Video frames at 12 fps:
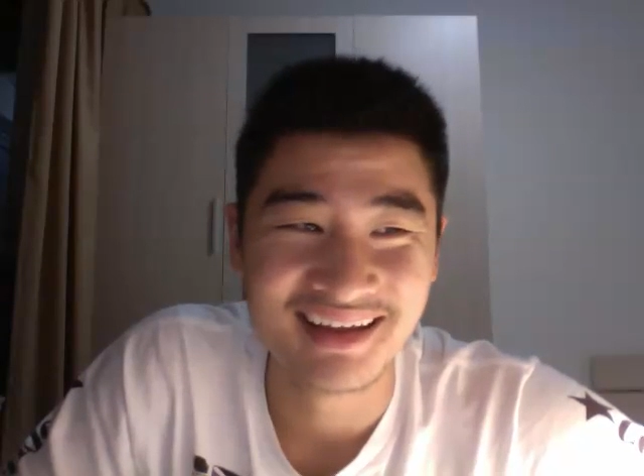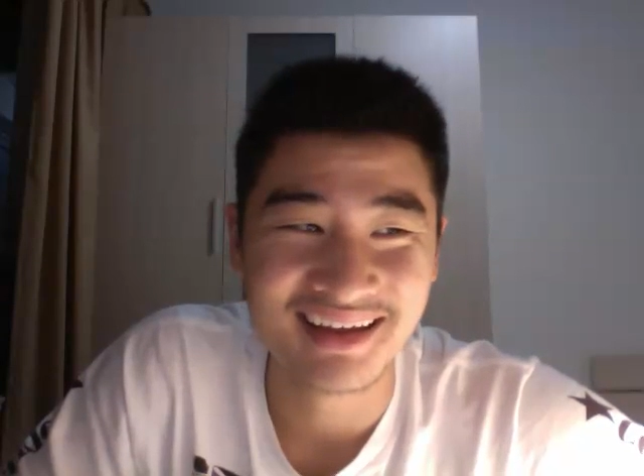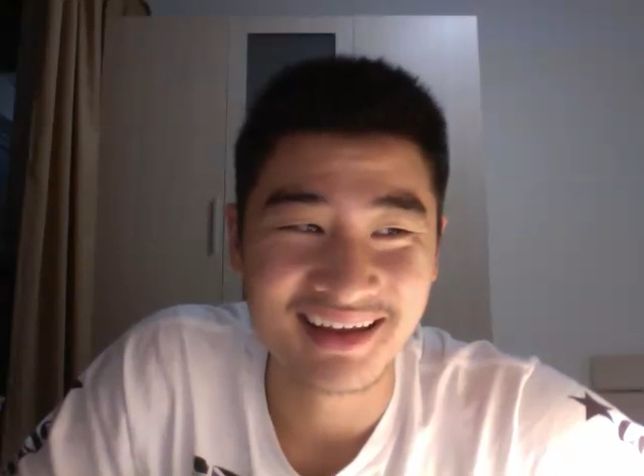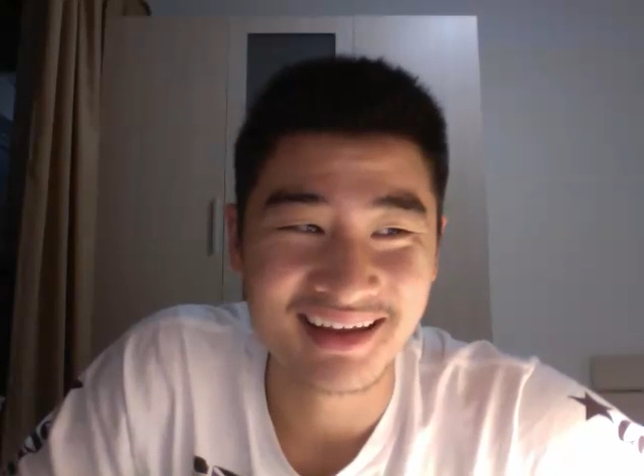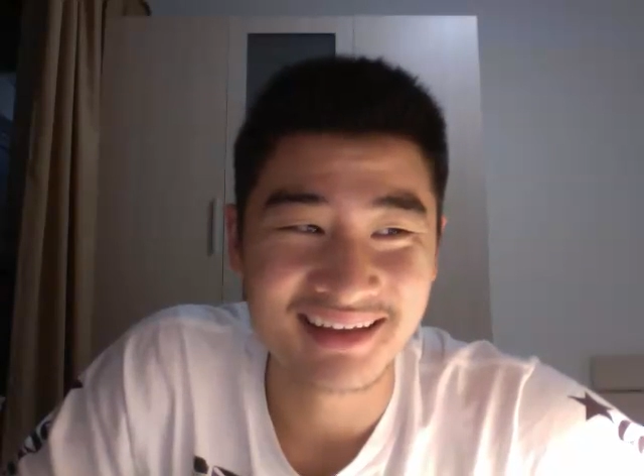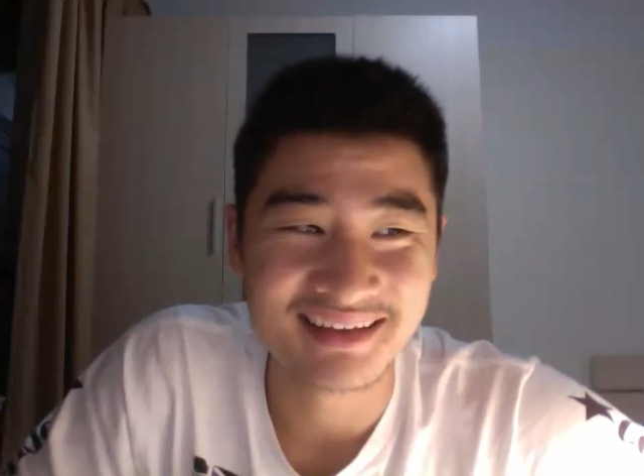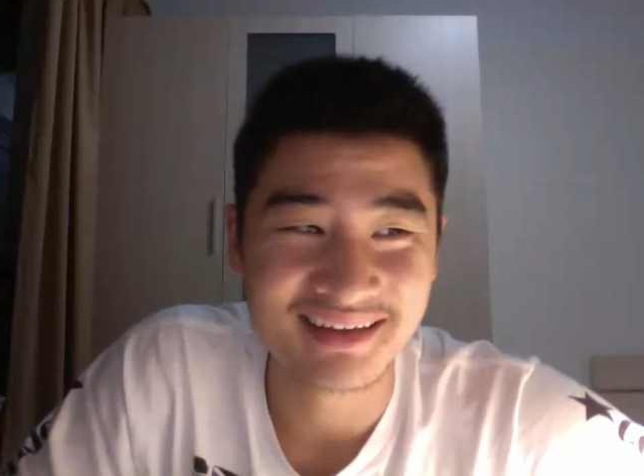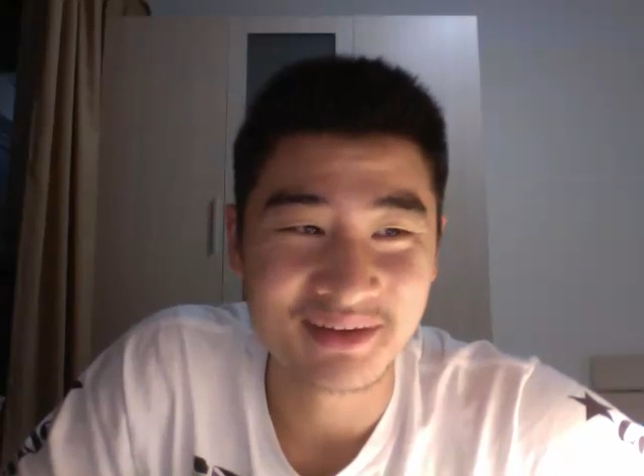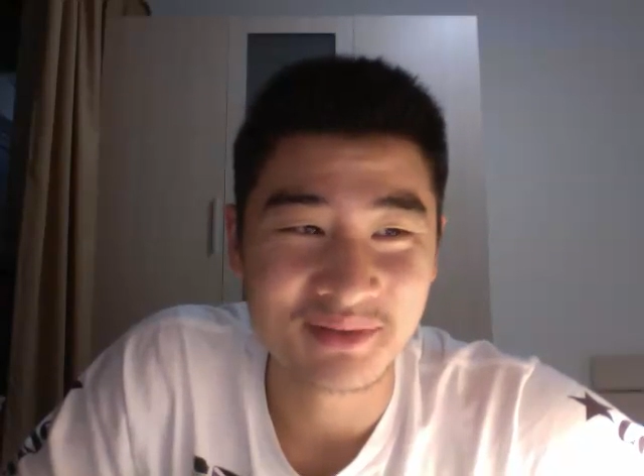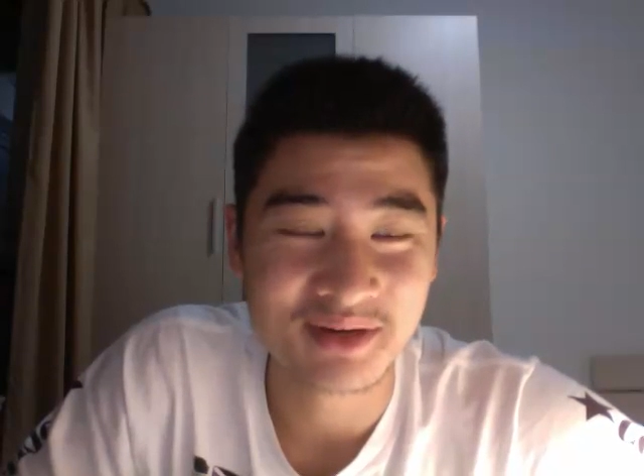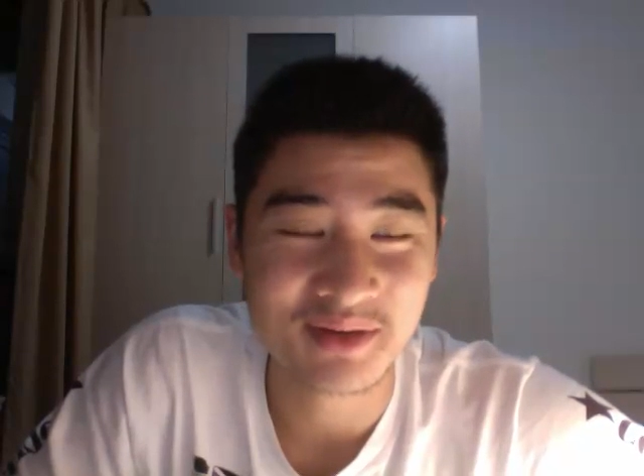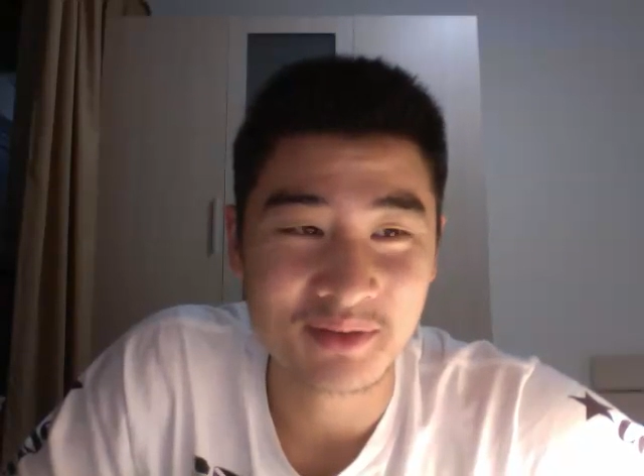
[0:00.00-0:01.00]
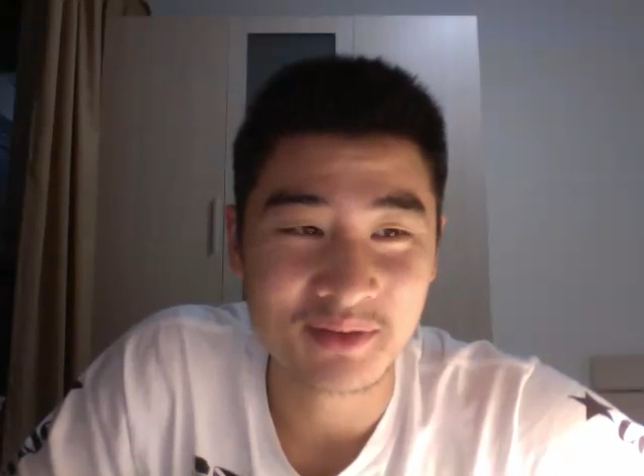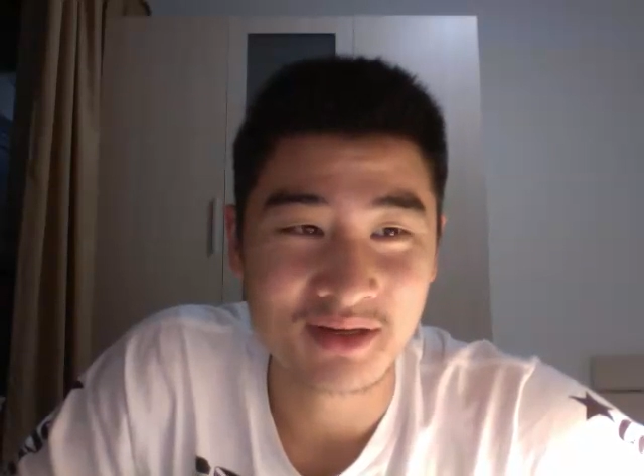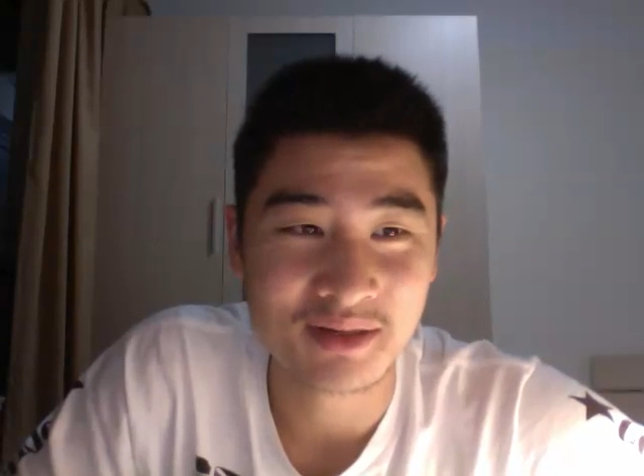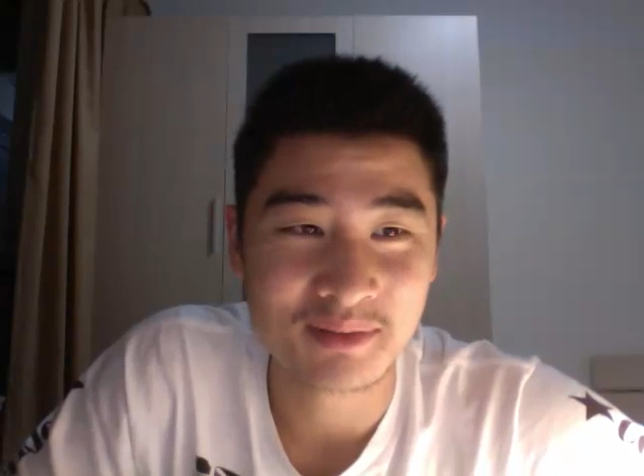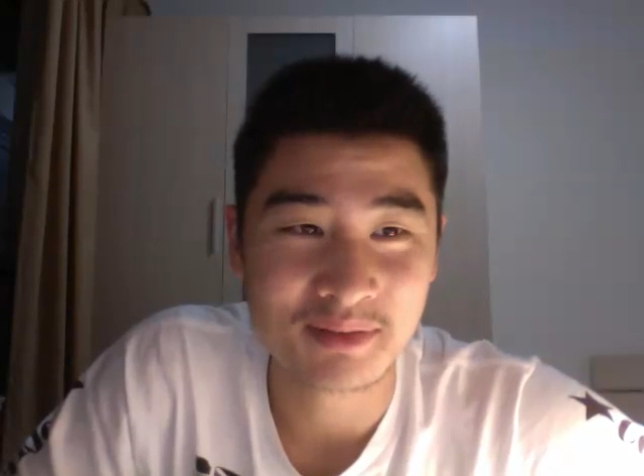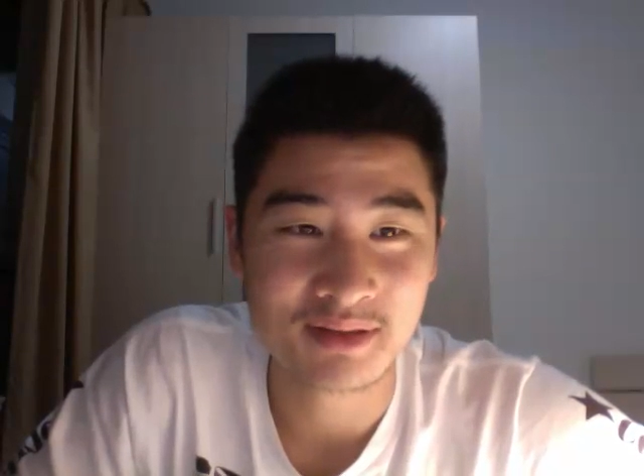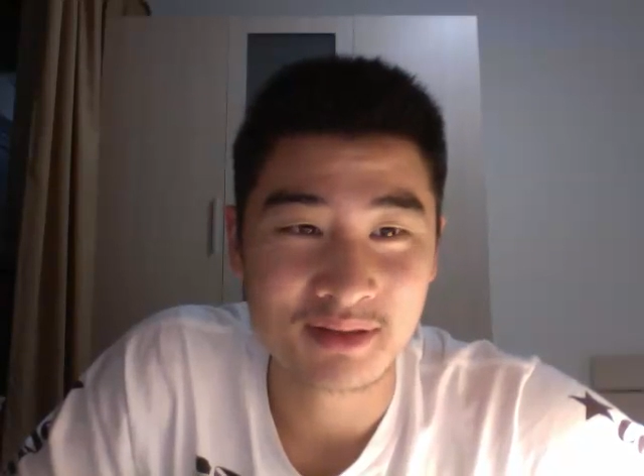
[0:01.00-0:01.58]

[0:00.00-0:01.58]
And when I woke up,